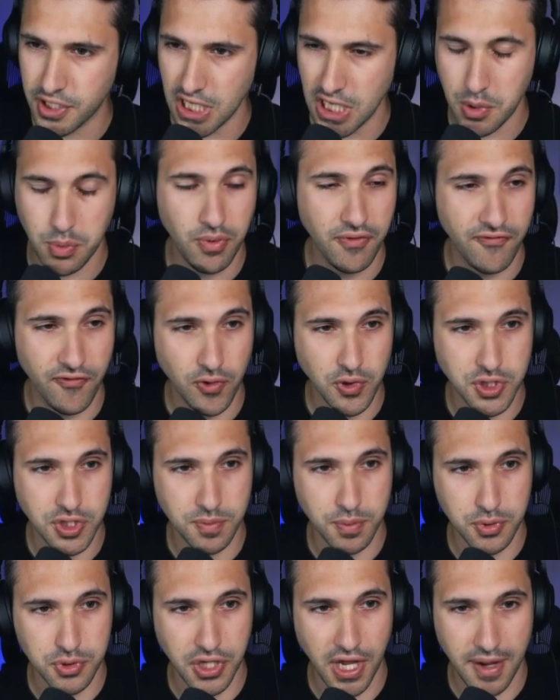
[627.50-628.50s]

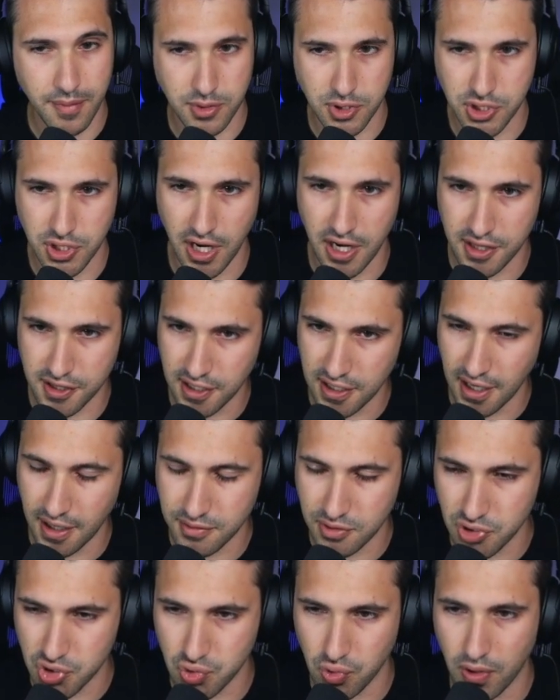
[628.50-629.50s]
irreversible damage. I think I'd
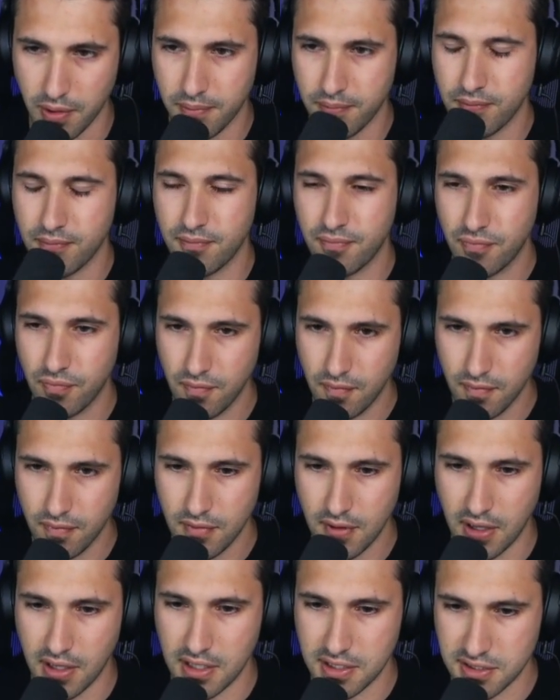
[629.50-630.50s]
destroy.
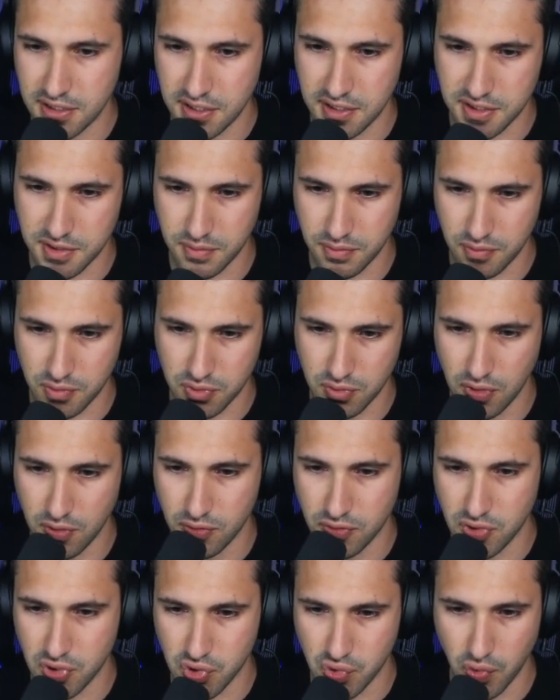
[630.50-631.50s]
I think it's an easy
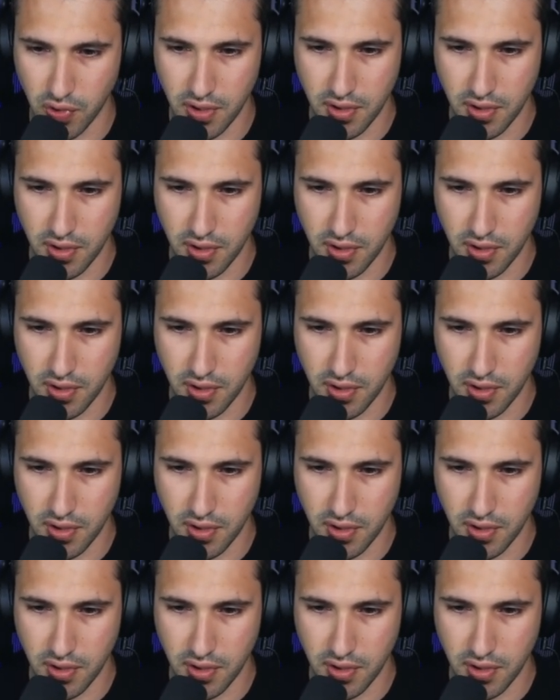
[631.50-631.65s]
destroy.